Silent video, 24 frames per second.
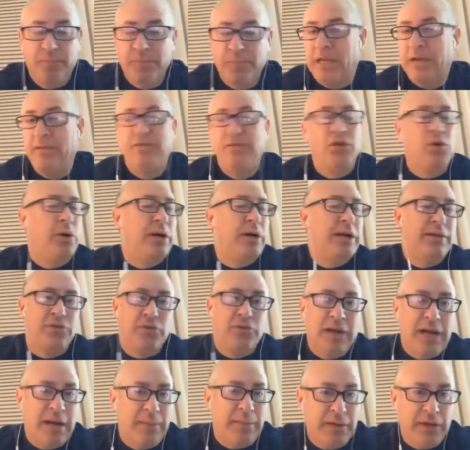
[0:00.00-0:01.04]
I have no idea if
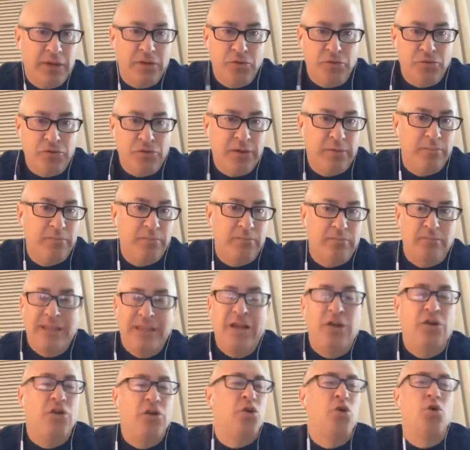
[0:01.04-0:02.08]
they're happy in their job. They
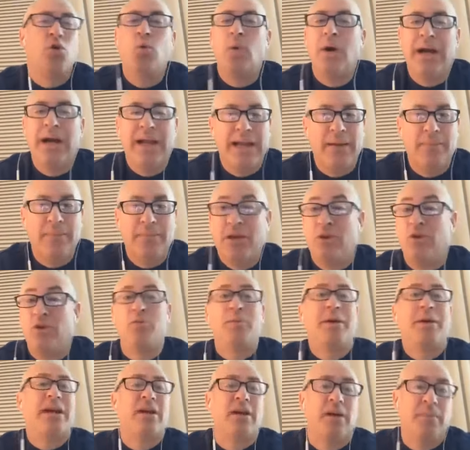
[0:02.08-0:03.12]
don't know who mm-hmm. I am. They don't know who
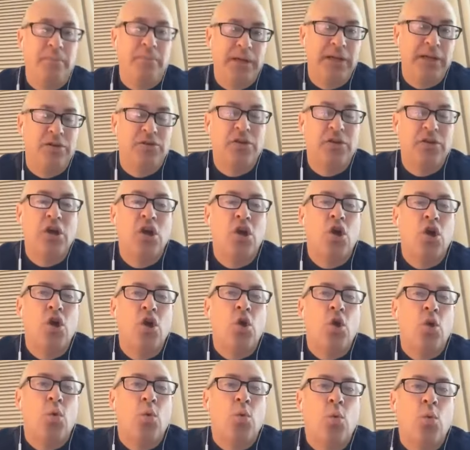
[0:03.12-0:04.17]
my company is.
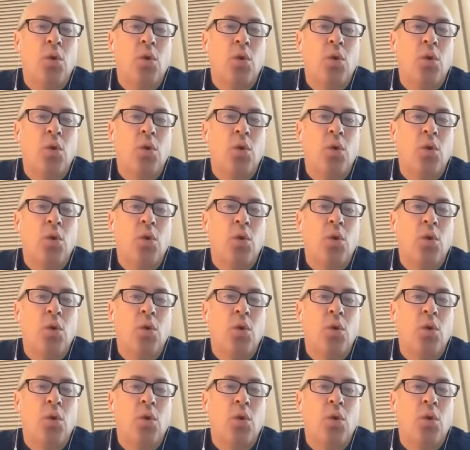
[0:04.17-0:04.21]
Mm-hmm.